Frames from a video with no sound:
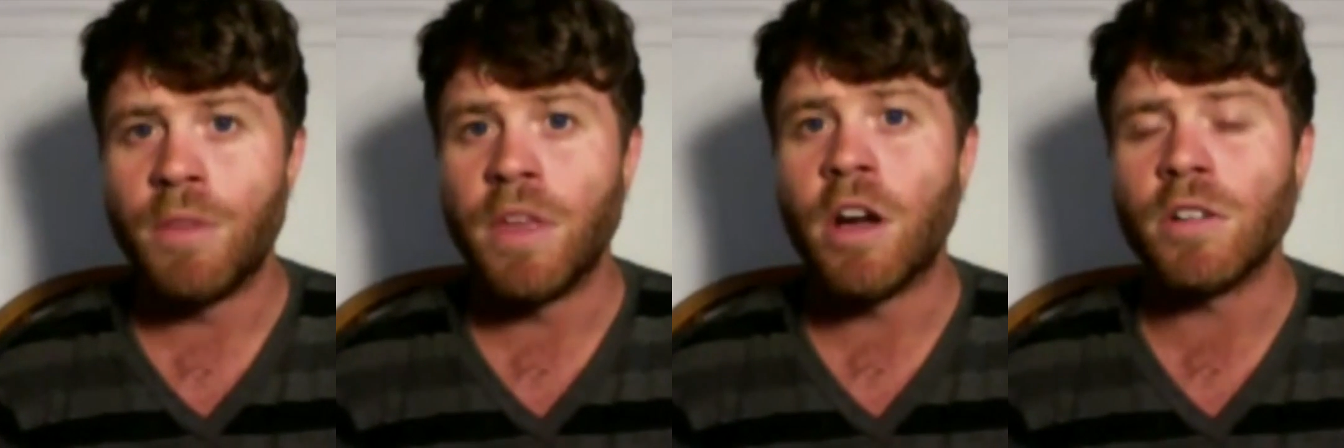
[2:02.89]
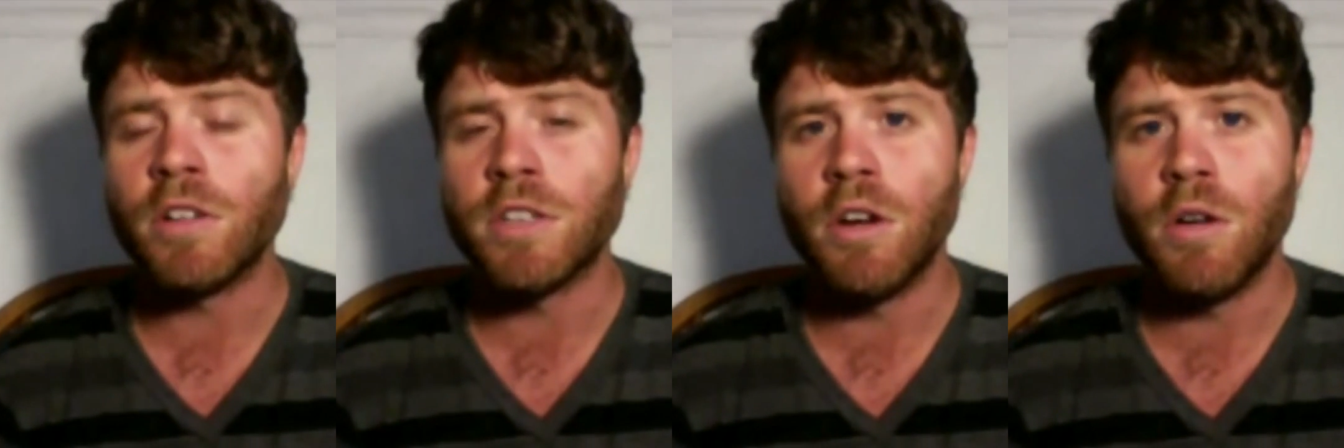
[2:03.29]
They
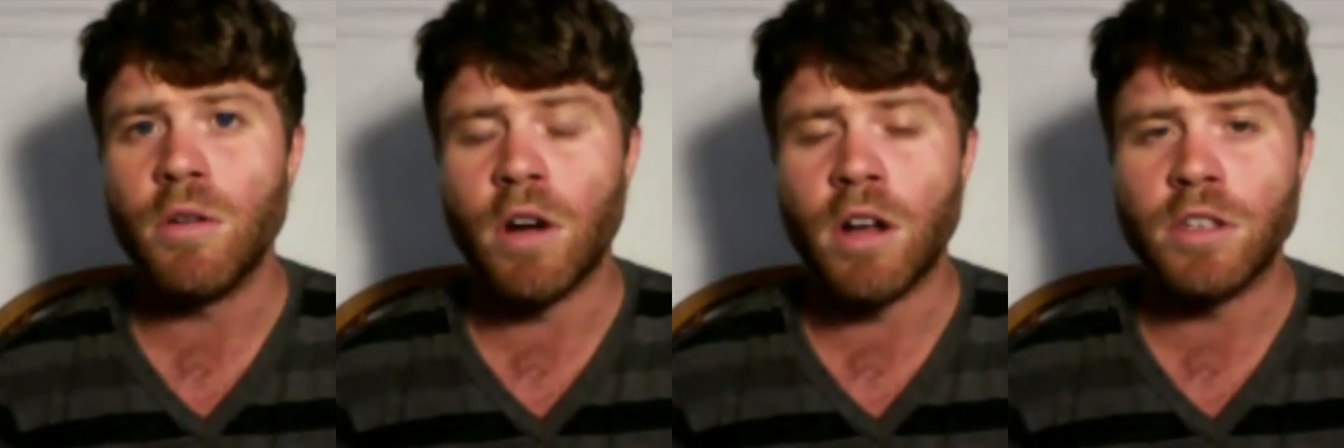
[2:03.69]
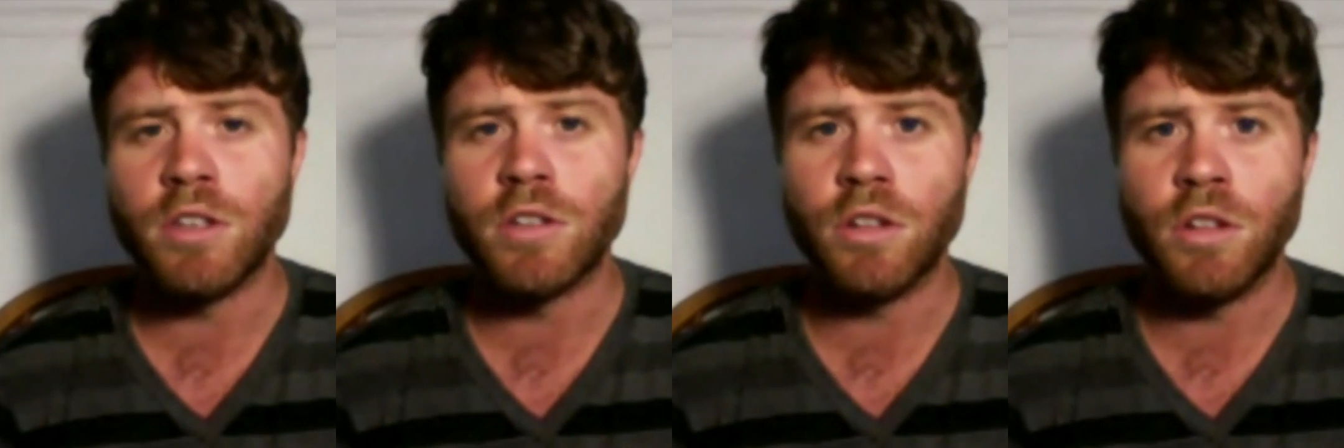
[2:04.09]
also
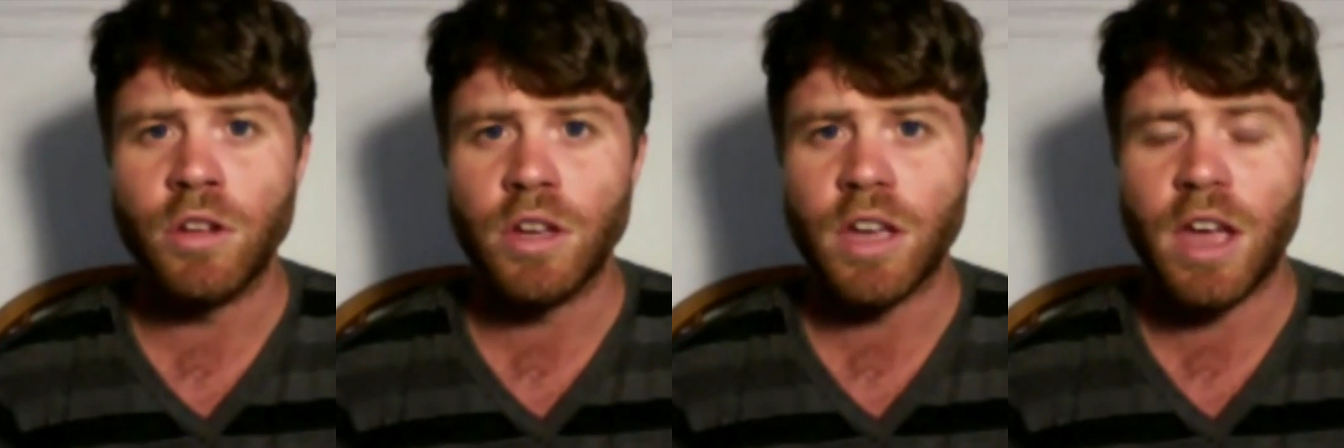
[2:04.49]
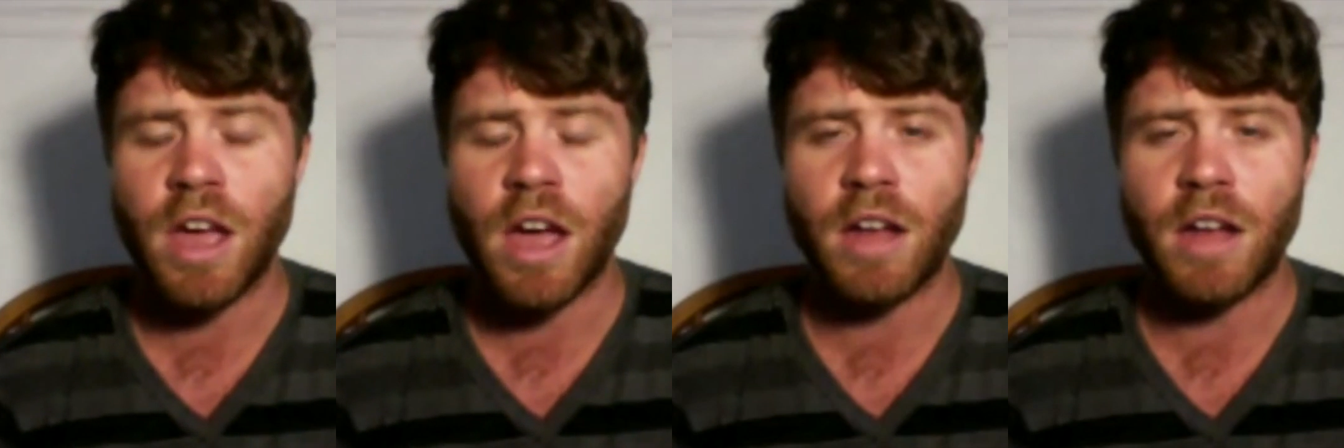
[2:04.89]
took a look
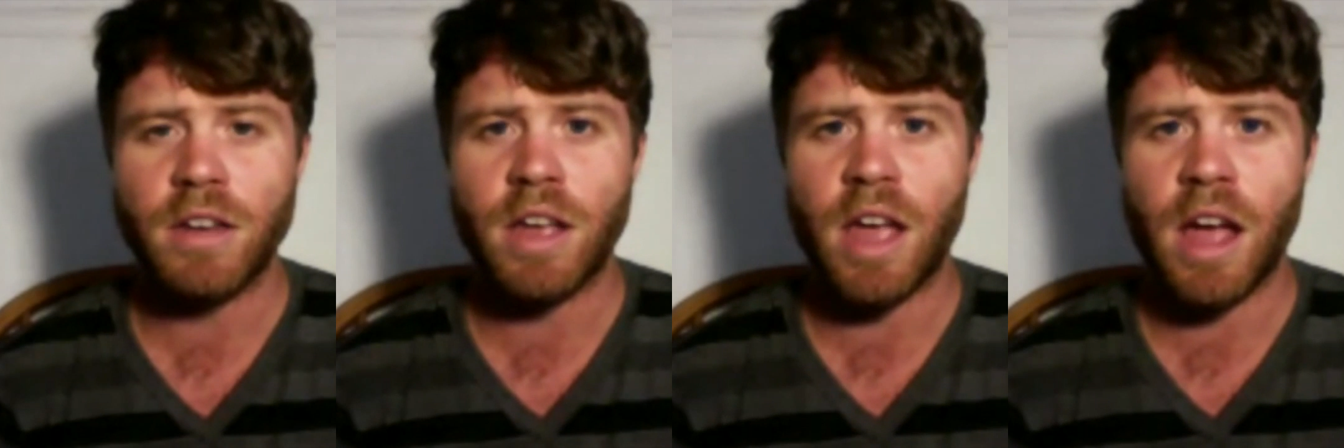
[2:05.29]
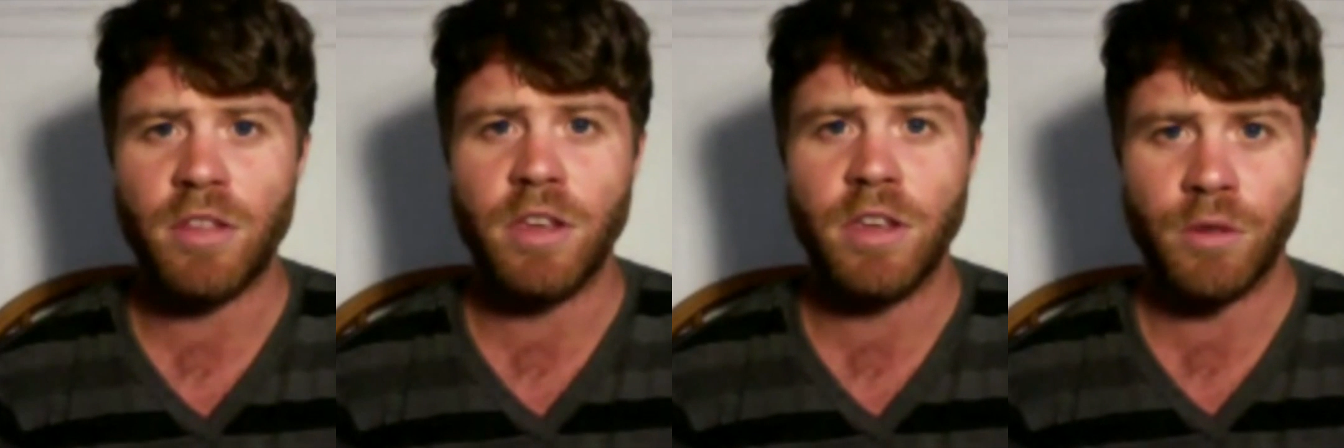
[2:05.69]
at
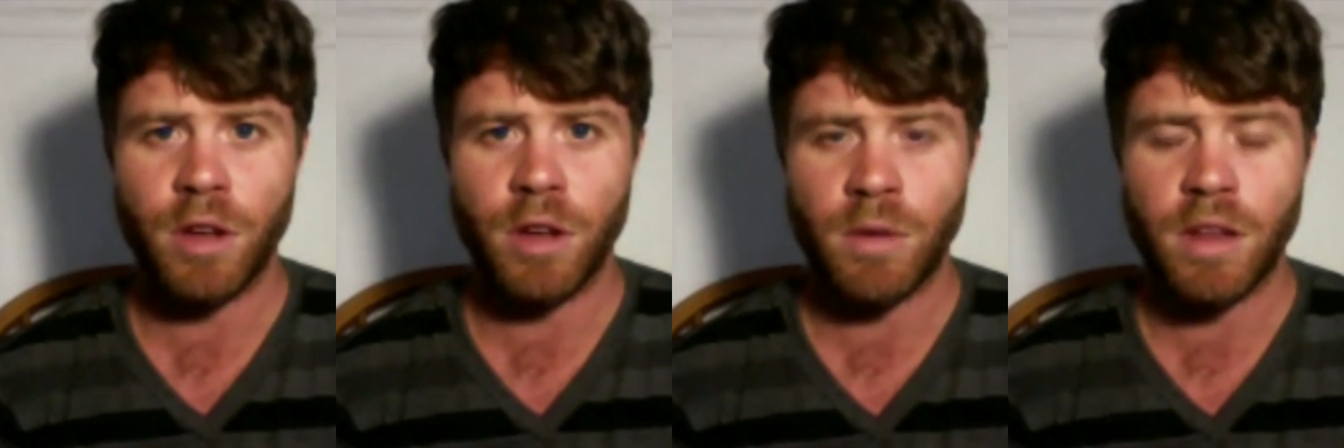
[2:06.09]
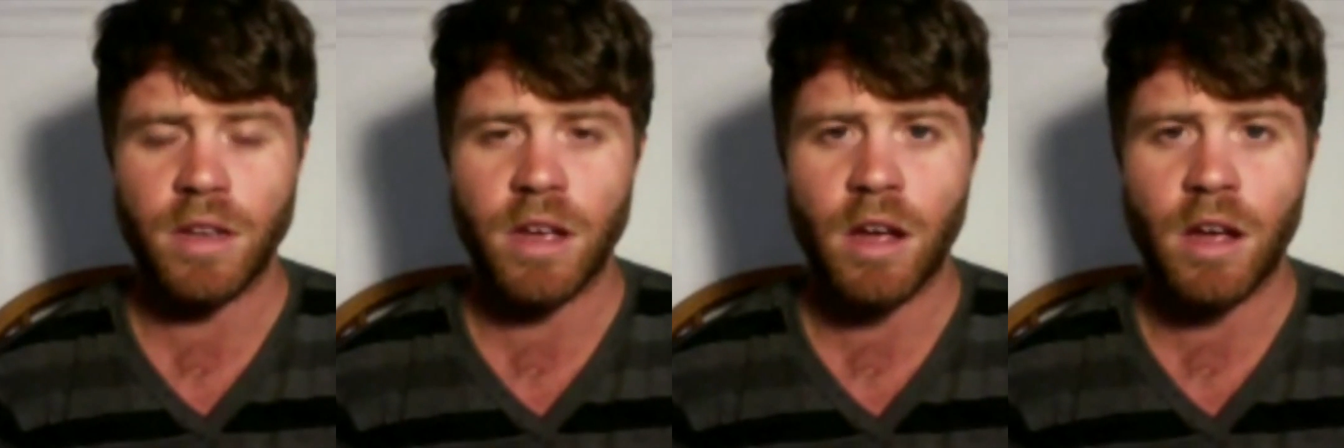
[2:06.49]
the agreement.